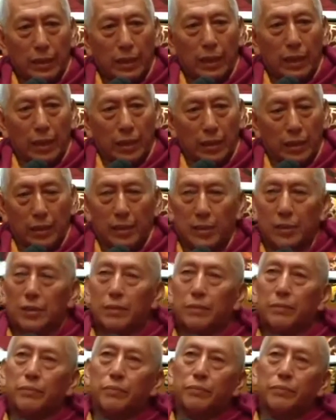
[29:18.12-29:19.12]
alert.
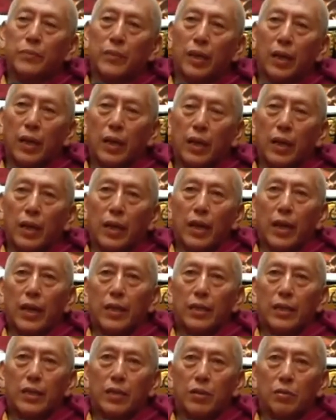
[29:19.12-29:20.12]

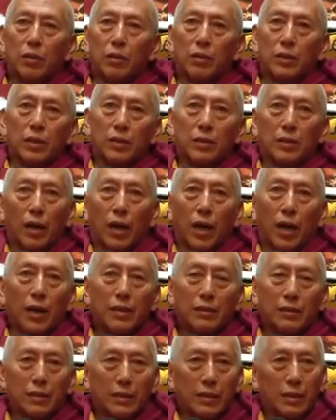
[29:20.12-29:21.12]
And His Holiness
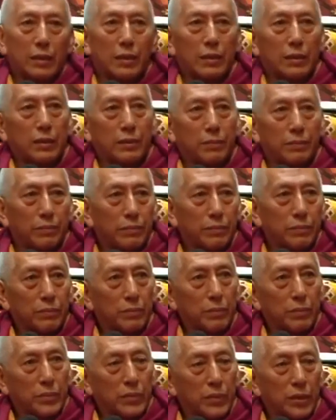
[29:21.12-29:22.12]
asked her,
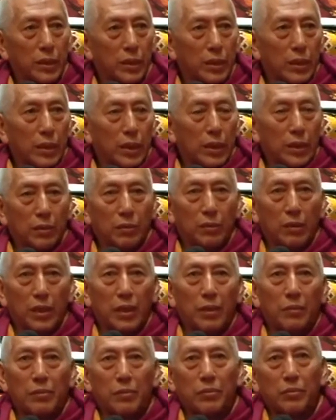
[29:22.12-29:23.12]
you
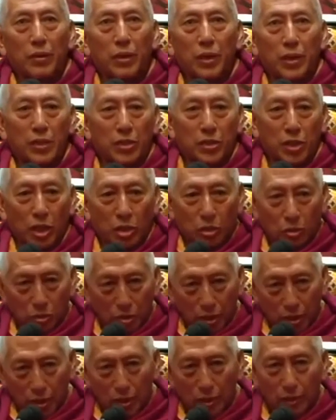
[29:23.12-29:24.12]
lived for a
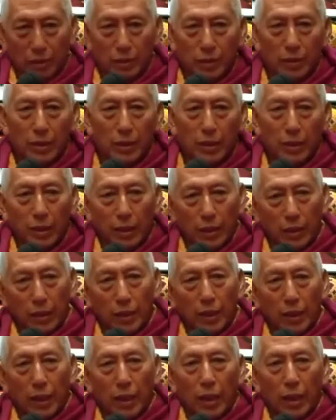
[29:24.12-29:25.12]
century,
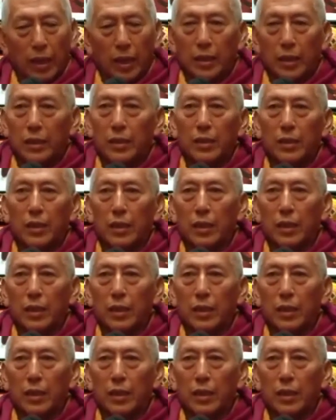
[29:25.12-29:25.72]
and